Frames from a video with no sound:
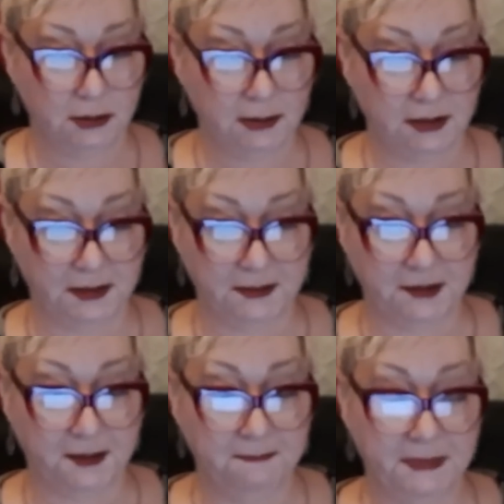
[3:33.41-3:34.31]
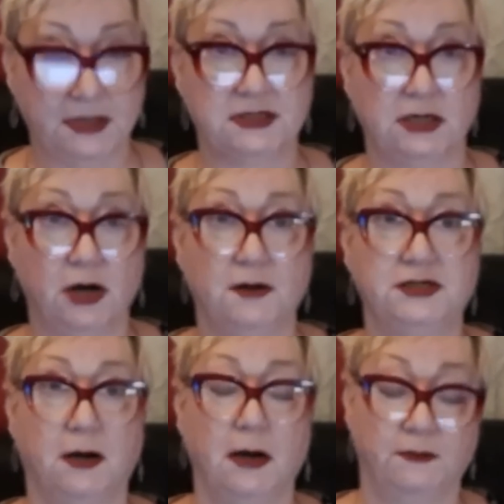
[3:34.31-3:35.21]
And as a
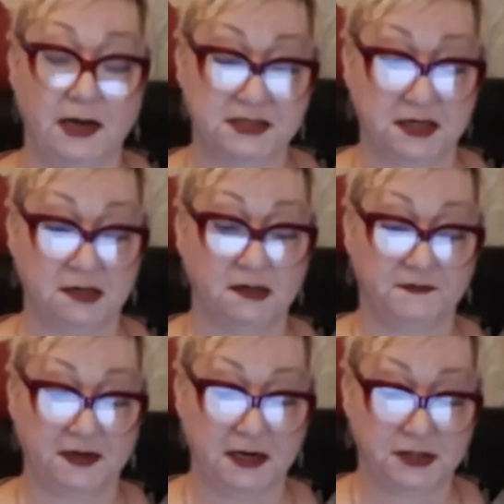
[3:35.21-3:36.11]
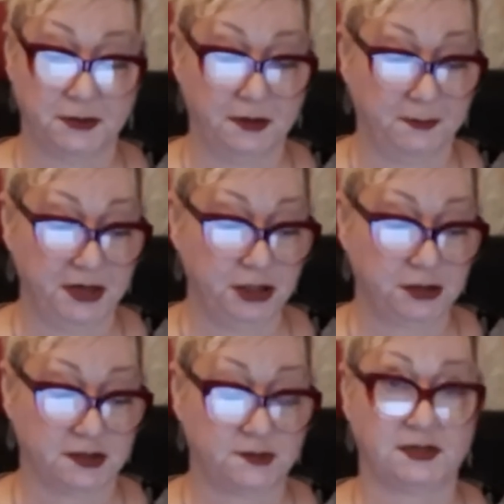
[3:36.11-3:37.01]
longtime resident of Daytona
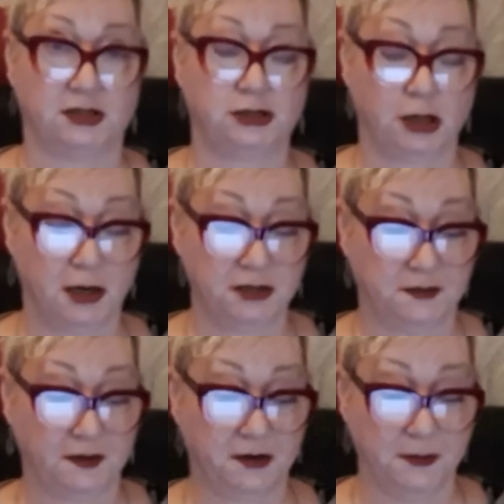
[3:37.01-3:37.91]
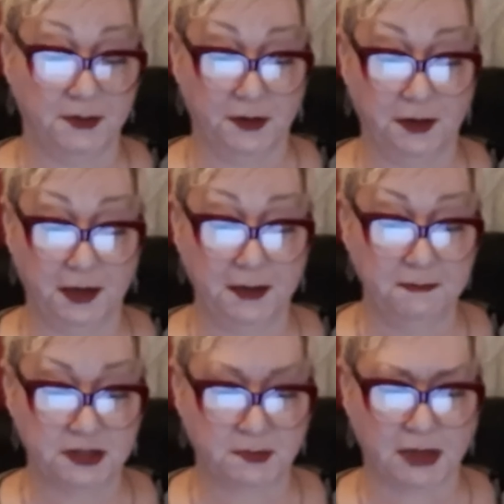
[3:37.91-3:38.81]
Beach, this was a shock to their community,
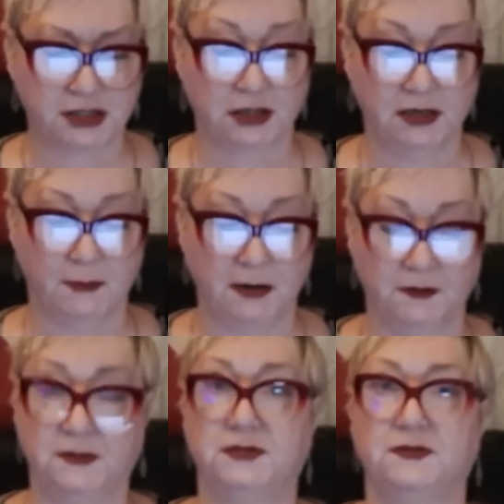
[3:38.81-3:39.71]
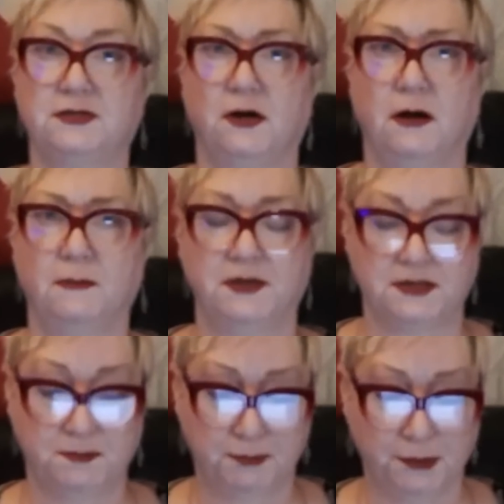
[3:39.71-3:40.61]
especially among those who saw him
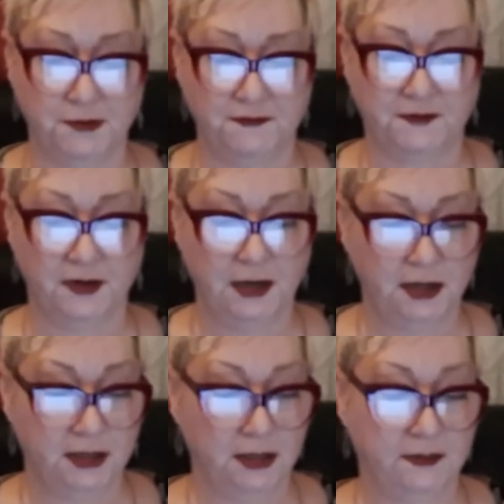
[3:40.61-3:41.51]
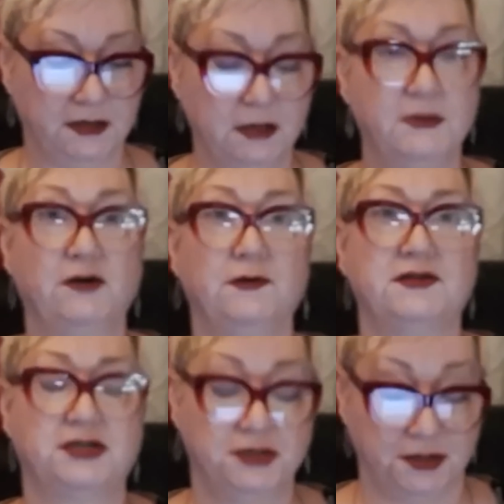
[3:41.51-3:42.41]
as proof that
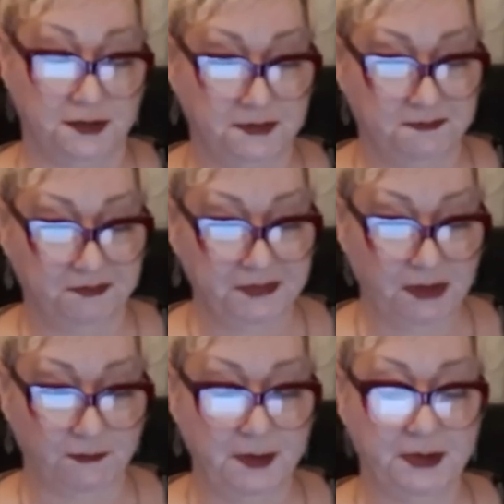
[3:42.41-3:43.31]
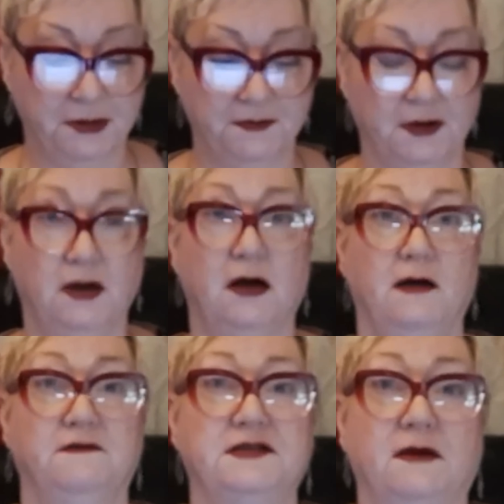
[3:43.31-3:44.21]
immigrants could rebuild their
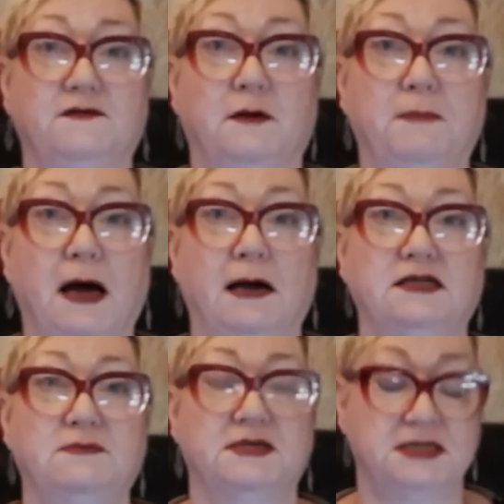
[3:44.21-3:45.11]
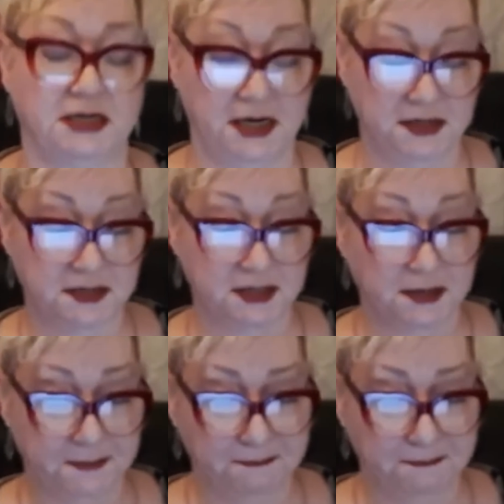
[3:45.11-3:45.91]
lives after past mistakes.